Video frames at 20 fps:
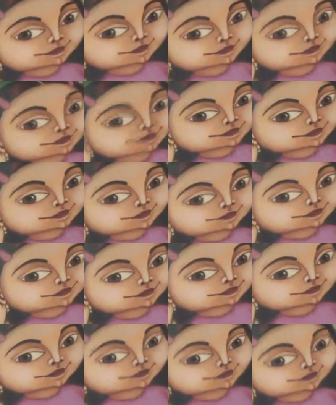
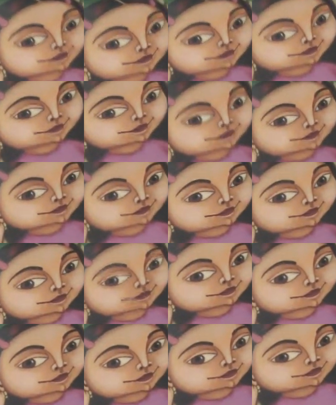backyard, I
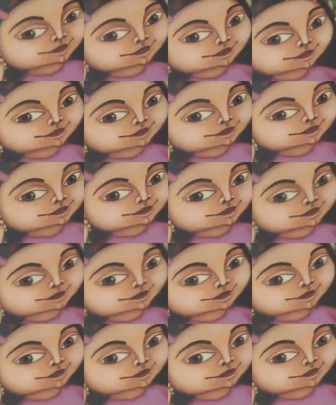
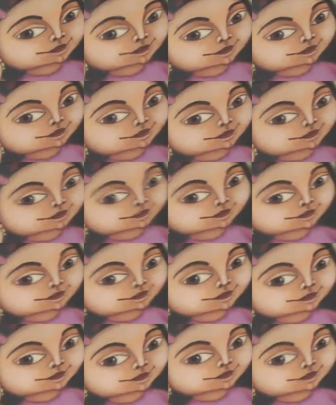sway on my
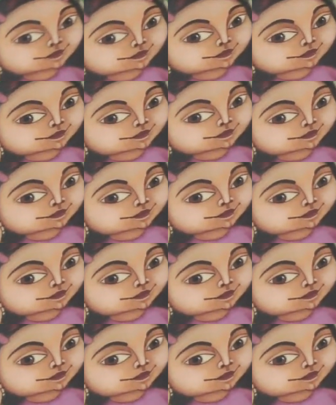swing.